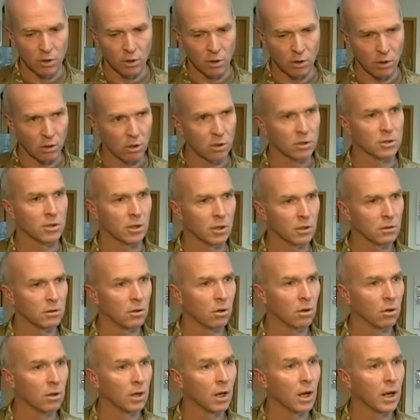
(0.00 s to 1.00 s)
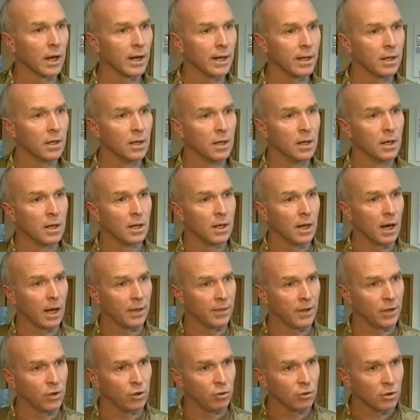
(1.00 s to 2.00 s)
order online and
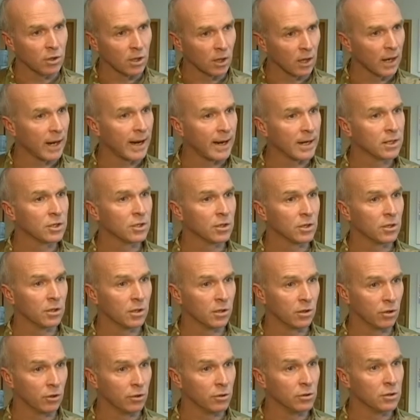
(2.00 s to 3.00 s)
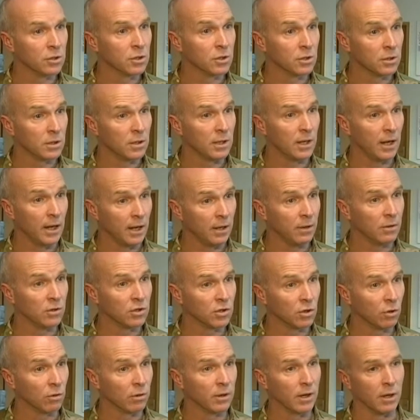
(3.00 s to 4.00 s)
then you collect the goods in
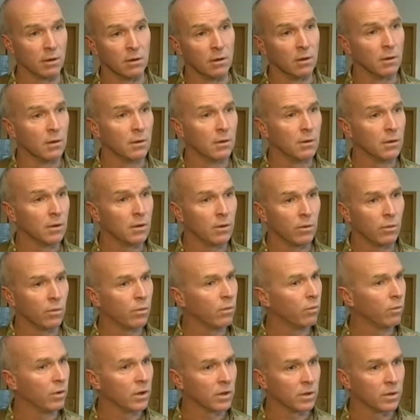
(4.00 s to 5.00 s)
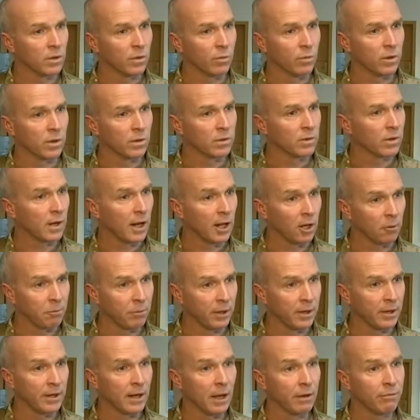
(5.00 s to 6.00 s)
store. Now, we're, we're
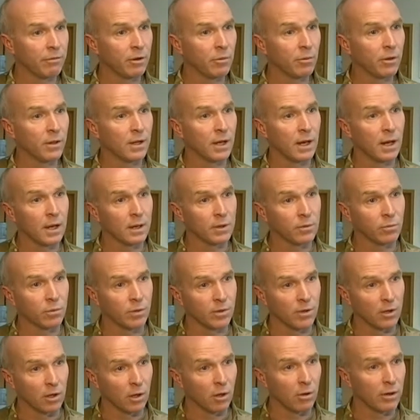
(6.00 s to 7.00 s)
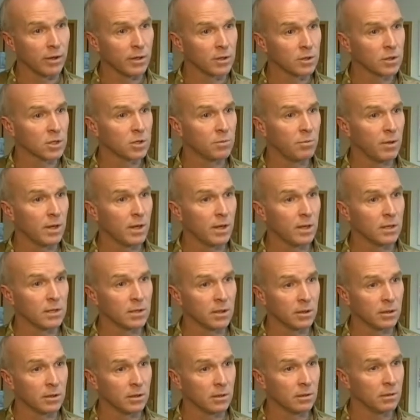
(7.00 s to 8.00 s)
helping NAAFI with that, with the lawyers speaking
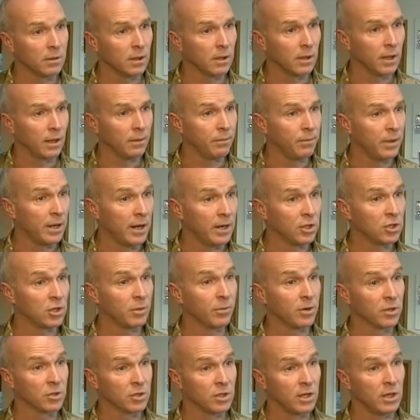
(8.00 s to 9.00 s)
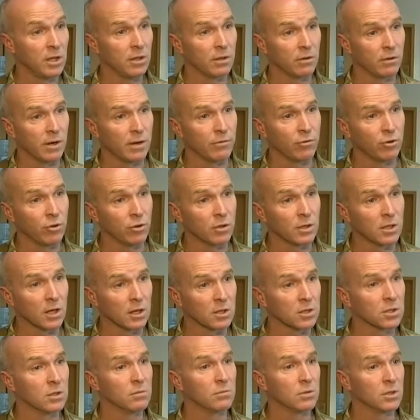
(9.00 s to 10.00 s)
to um, HMRC, the Revenue and
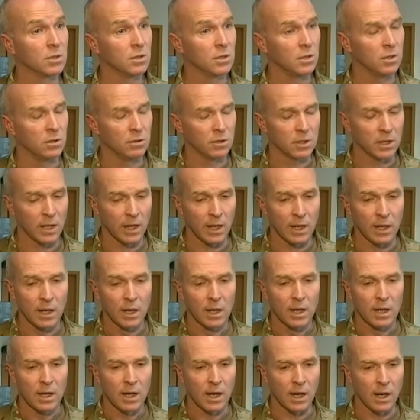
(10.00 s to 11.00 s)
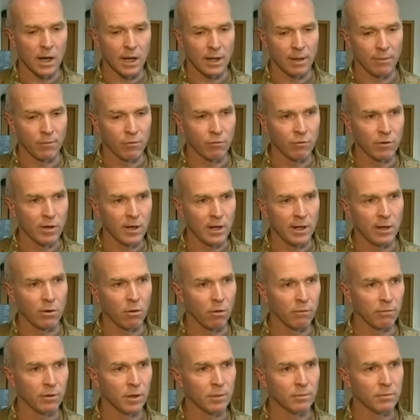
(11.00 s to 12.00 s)
Customs in the UK, and I'm really
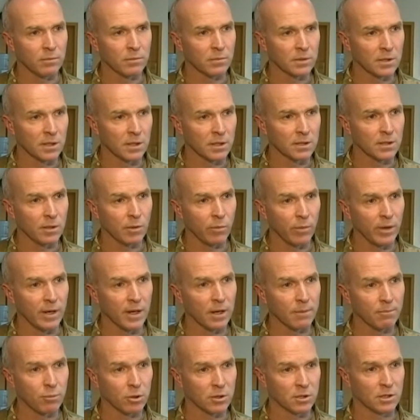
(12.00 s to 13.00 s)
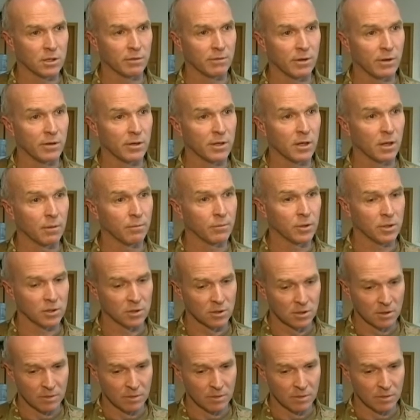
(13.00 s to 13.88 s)
hopeful I'm that we get a positive outcome because